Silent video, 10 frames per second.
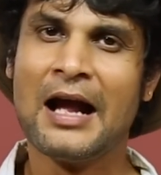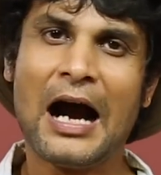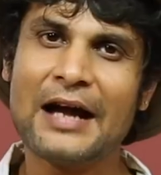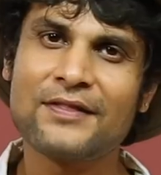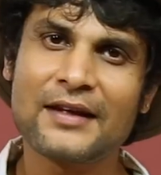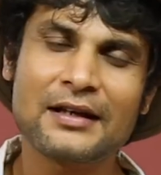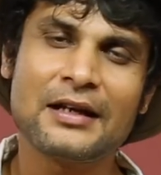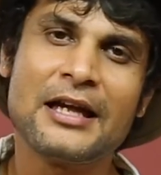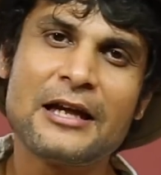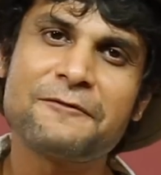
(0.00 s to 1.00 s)
I think
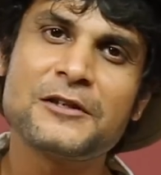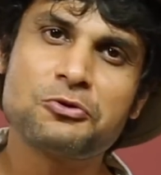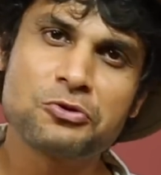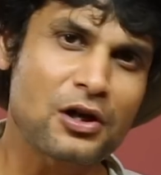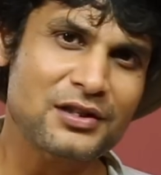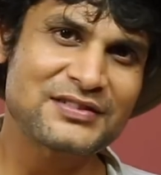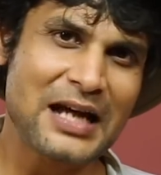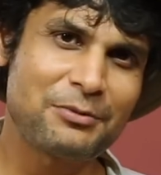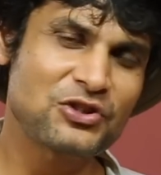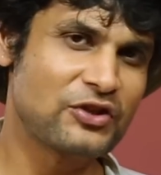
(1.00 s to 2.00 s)
if we do not
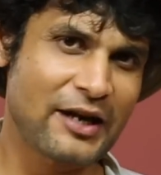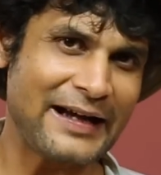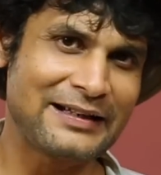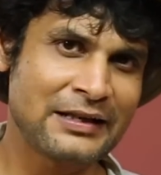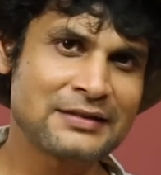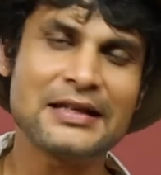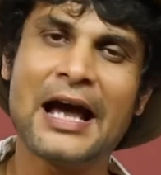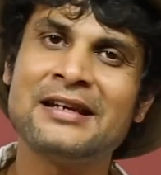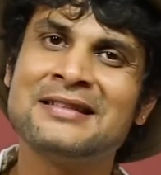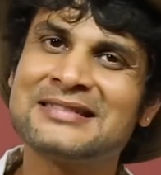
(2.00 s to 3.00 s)
establish direct links
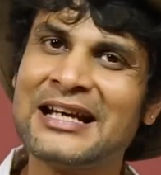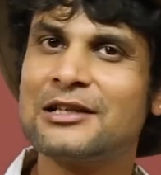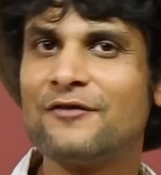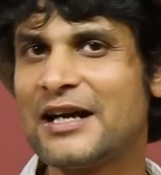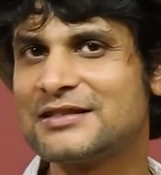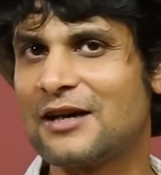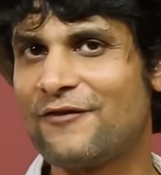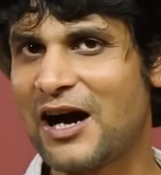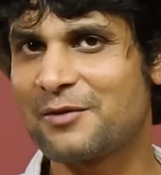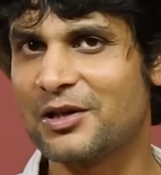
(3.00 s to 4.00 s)
and incentivize our
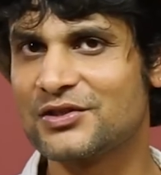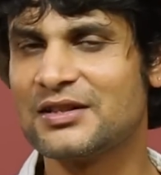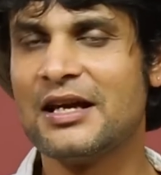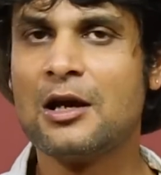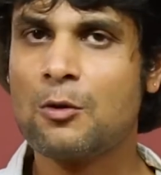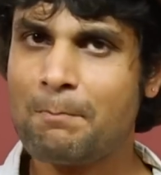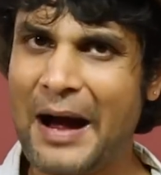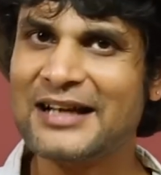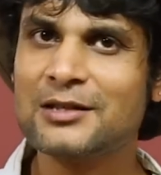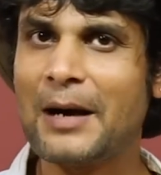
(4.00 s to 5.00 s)
farmers
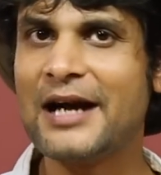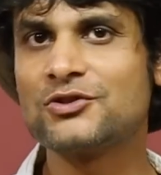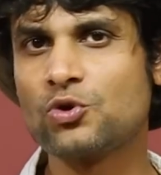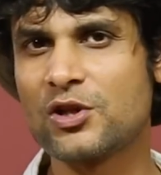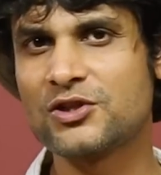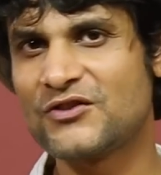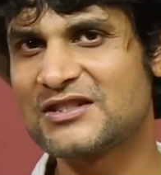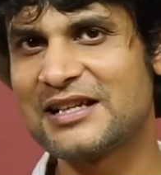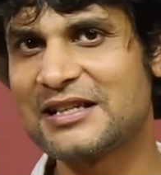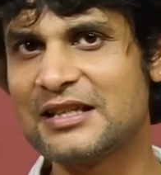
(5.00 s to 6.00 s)
backed by storage
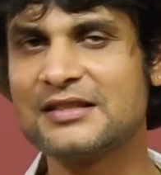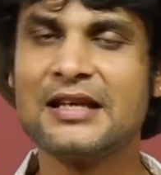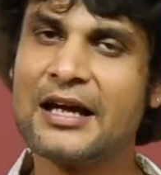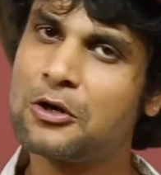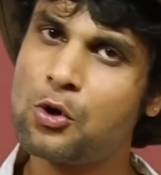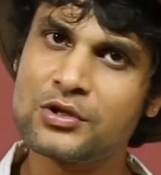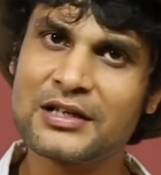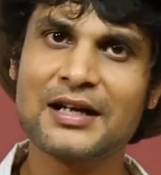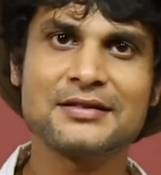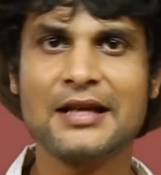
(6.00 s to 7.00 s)
facilities,
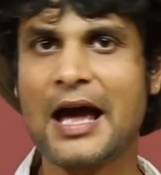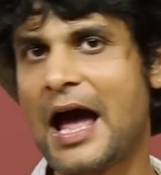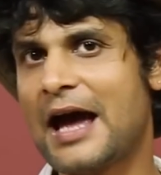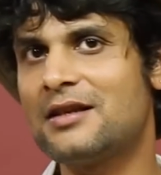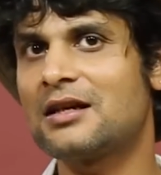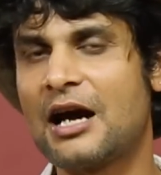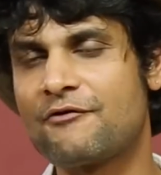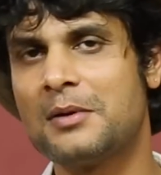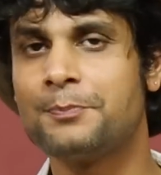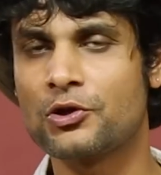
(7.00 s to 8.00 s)
quotas, and
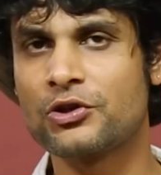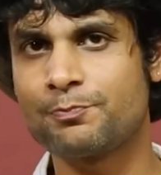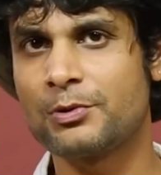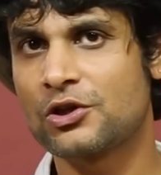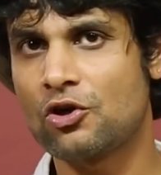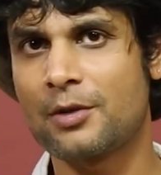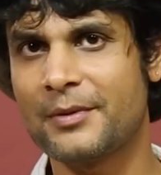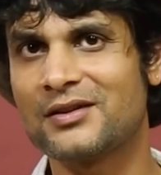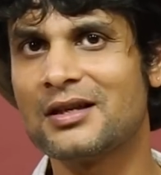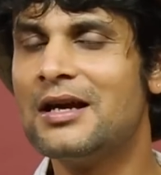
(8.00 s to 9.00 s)
government
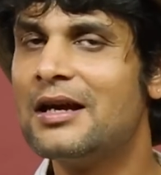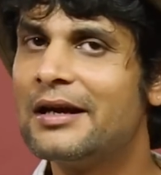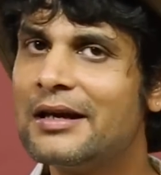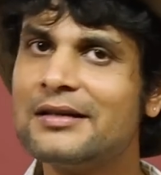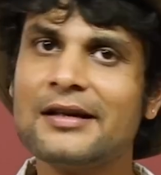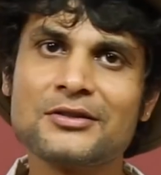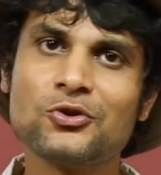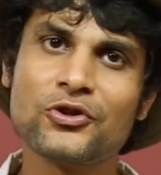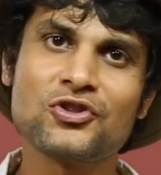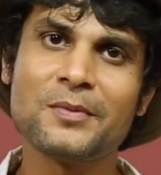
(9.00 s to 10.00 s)
procurement, India is
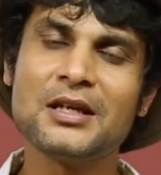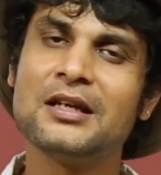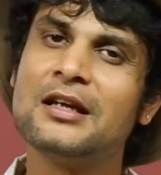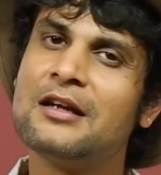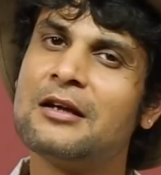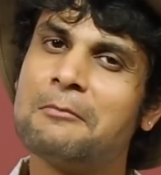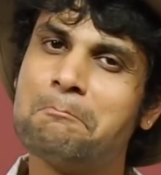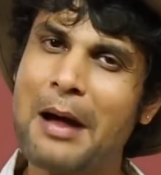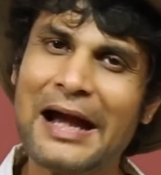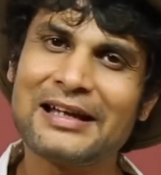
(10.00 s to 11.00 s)
going to be
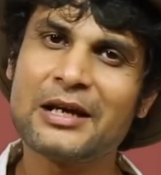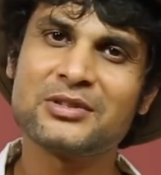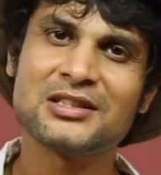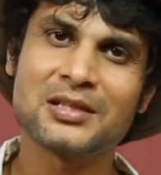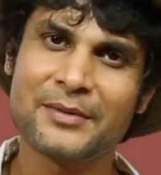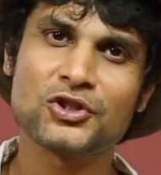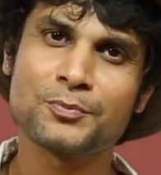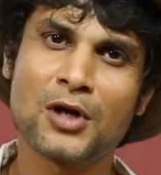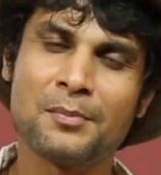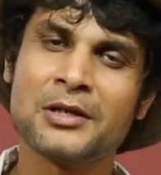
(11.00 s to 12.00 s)
battling with the tomato
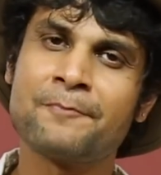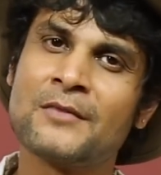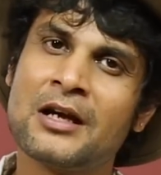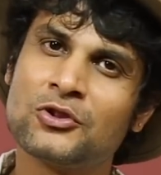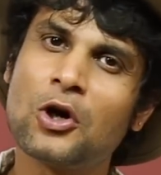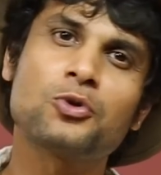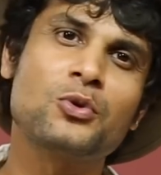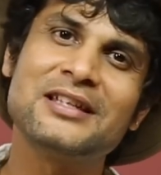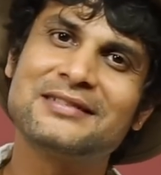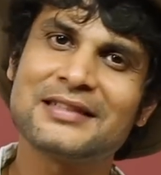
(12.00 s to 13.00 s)
problem not
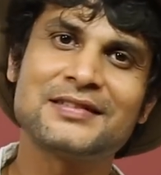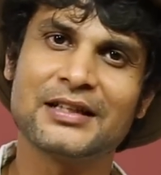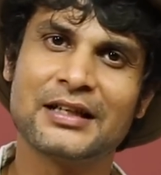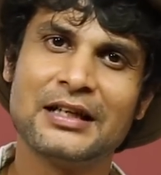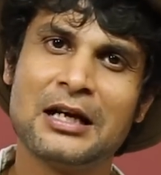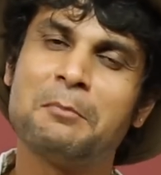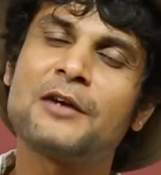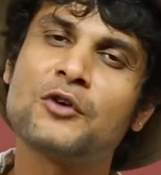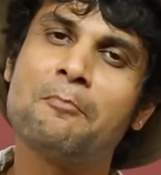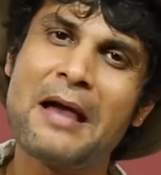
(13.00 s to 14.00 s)
only this year,
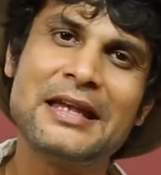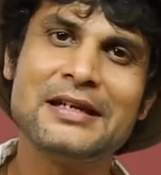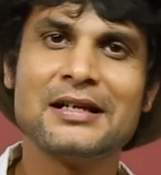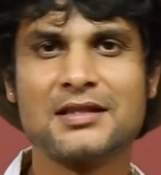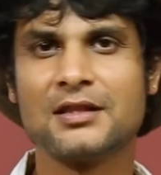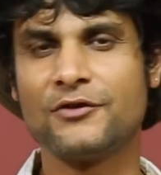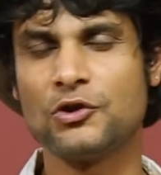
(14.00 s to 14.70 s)
but for many years in the